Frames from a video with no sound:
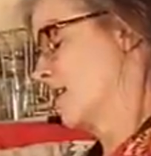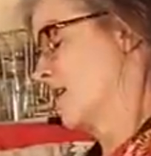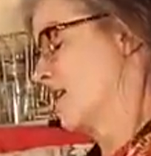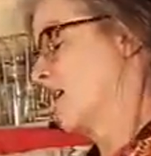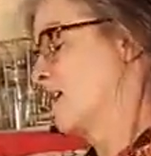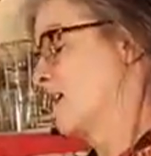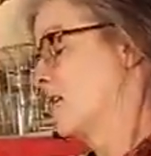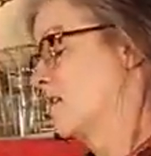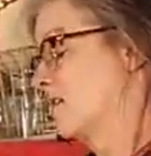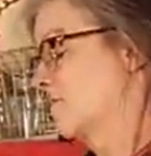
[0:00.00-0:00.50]

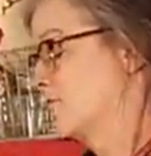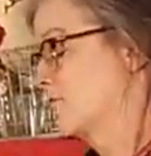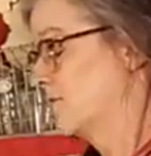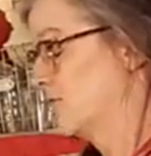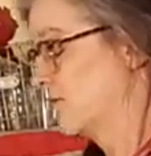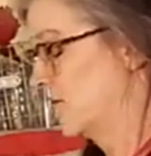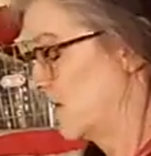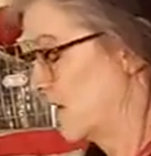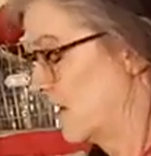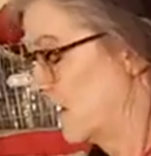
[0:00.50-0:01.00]
of
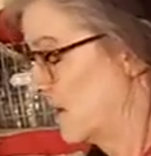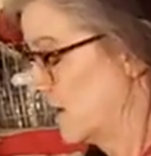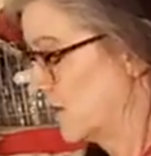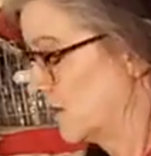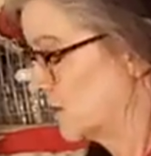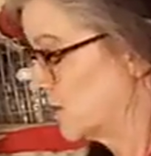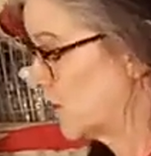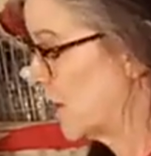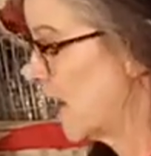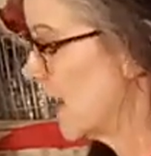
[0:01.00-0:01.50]

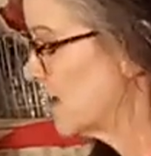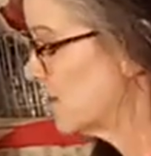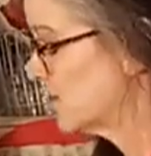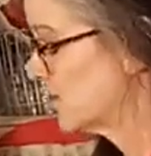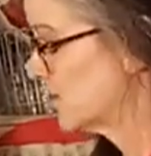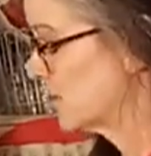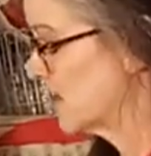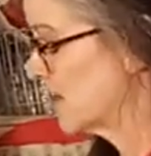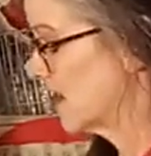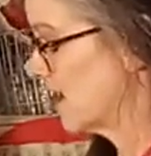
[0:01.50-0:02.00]

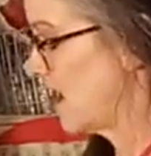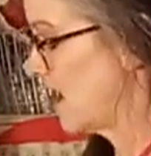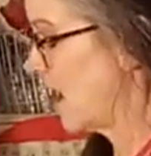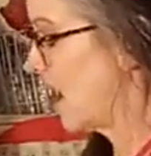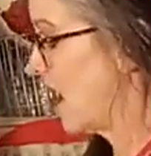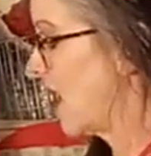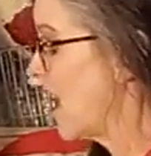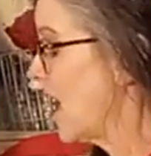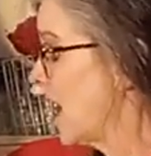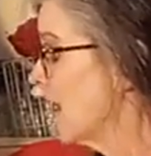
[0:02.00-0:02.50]
changing
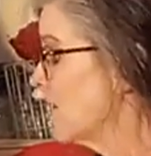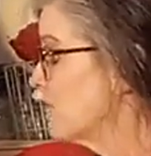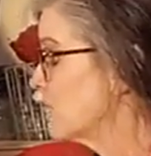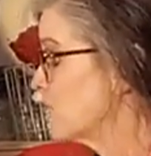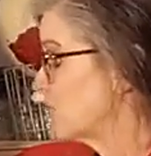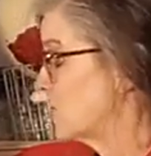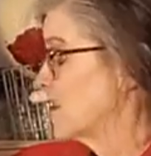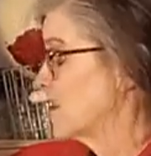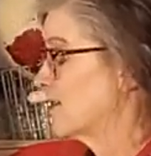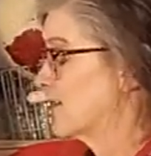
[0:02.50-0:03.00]

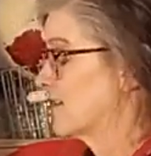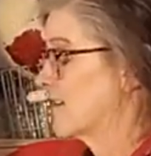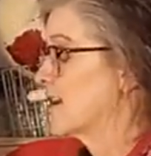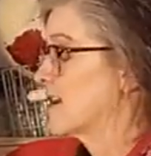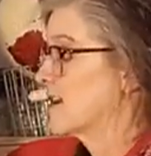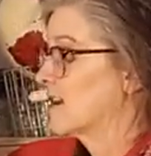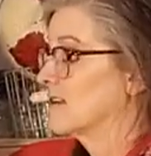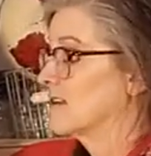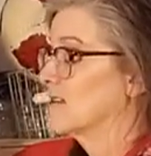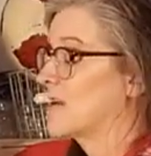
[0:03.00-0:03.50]

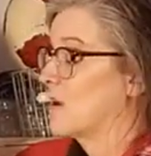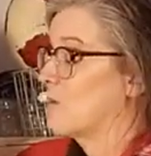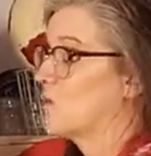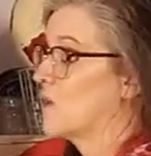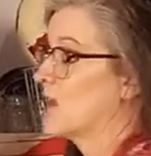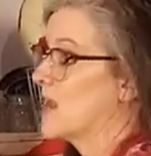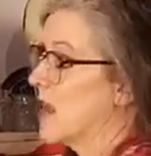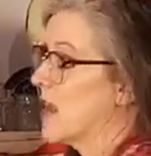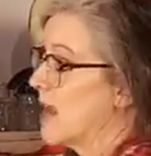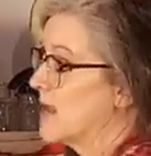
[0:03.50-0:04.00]
everything that we
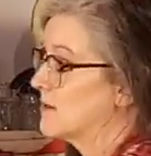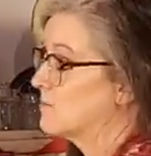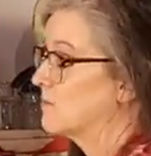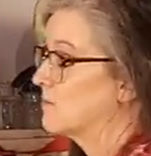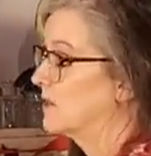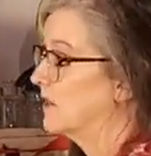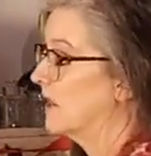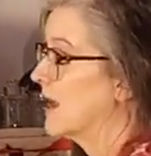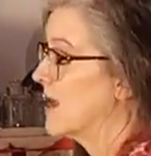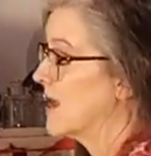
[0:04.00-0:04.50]
had
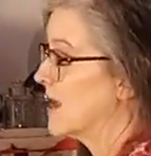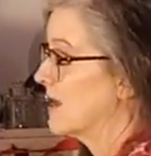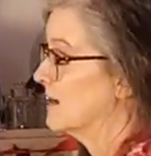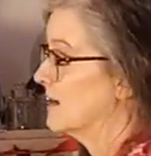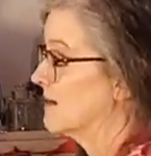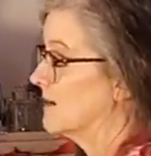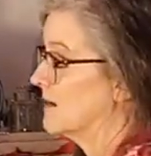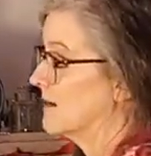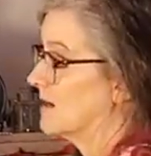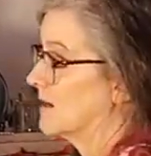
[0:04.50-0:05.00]

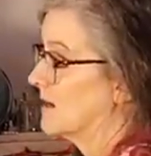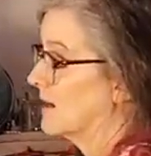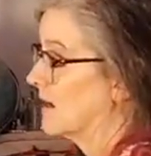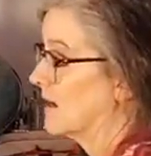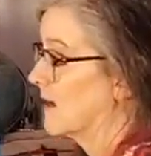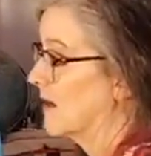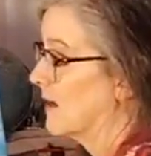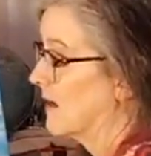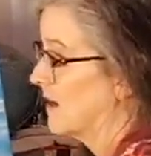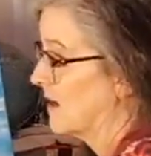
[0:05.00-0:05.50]
planned.
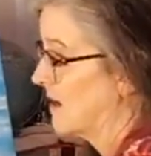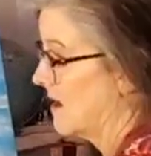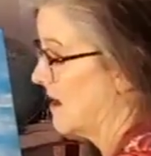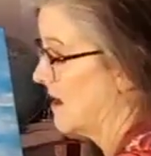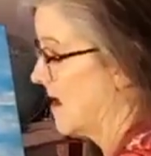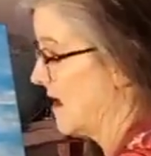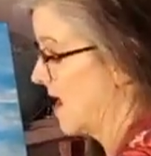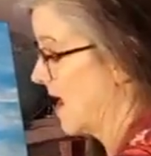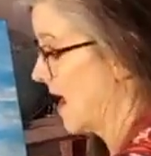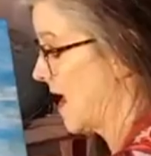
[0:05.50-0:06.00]

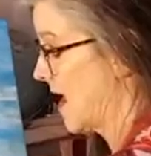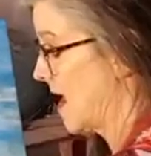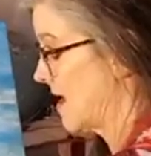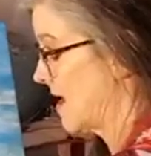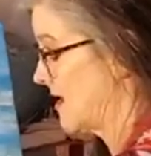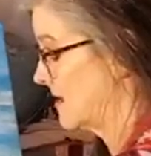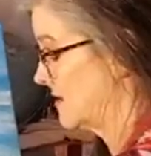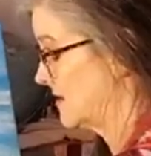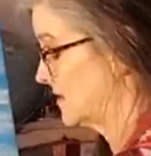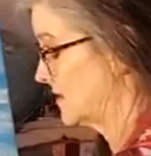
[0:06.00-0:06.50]

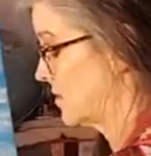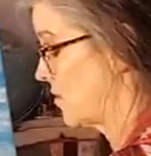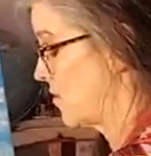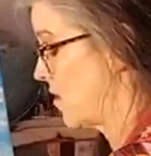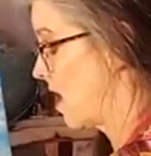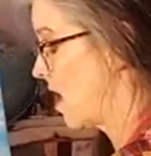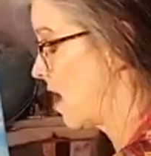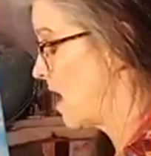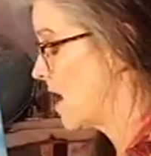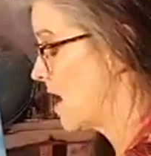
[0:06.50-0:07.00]
And so
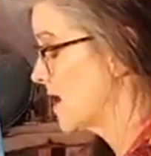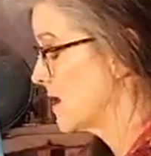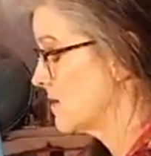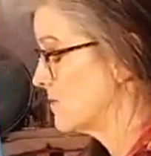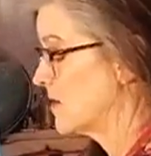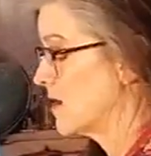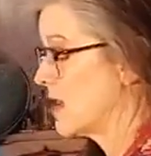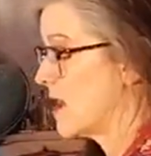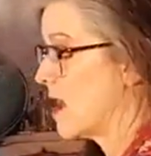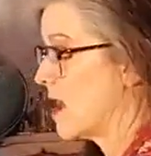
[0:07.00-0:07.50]
I
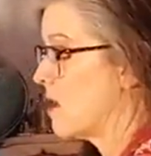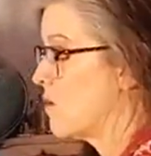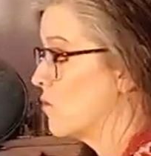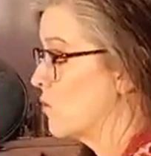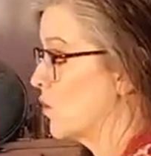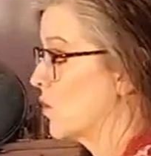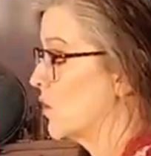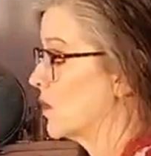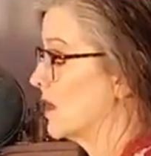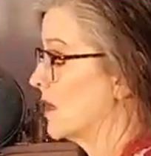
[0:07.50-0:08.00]
am now
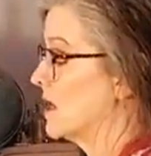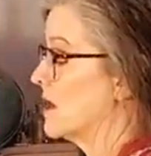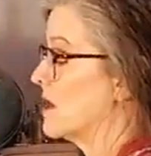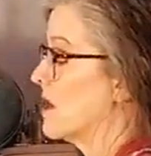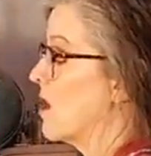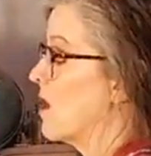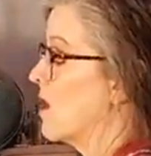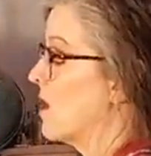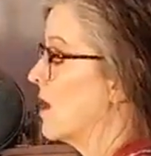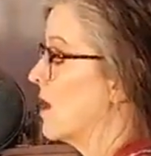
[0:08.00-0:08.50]
working
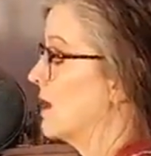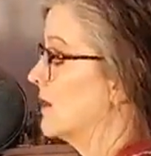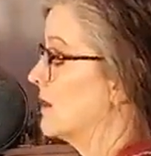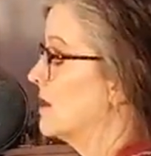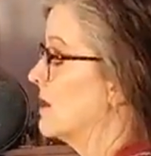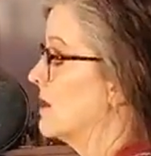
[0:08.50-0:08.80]
on